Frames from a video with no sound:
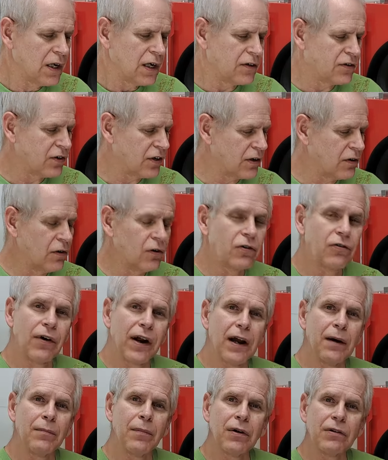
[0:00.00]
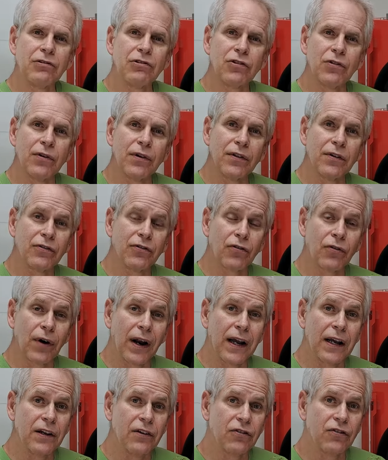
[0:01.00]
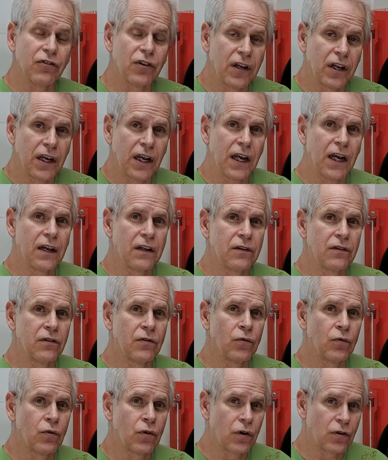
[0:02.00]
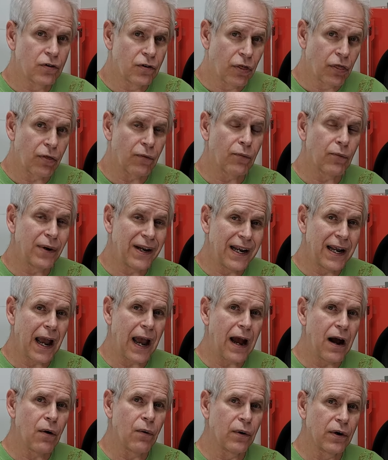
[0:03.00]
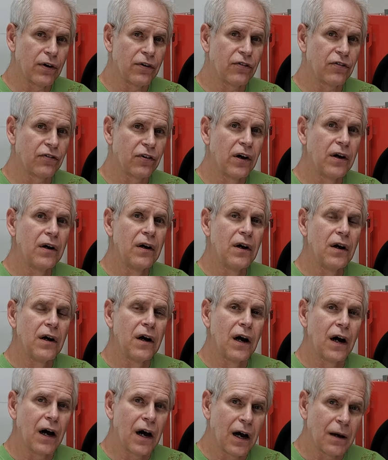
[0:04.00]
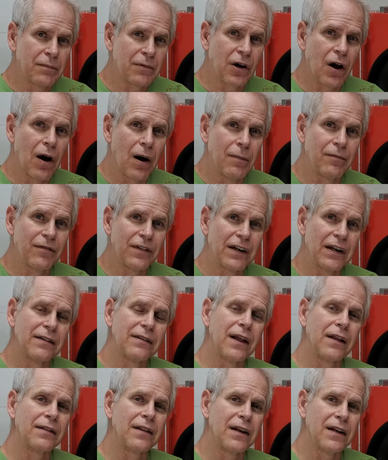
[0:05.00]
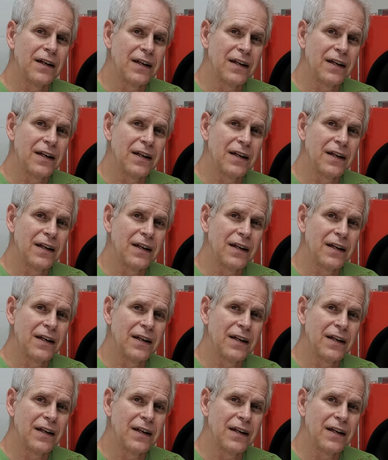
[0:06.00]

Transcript: a single gram on two of the trays in three hours, I'm confident that the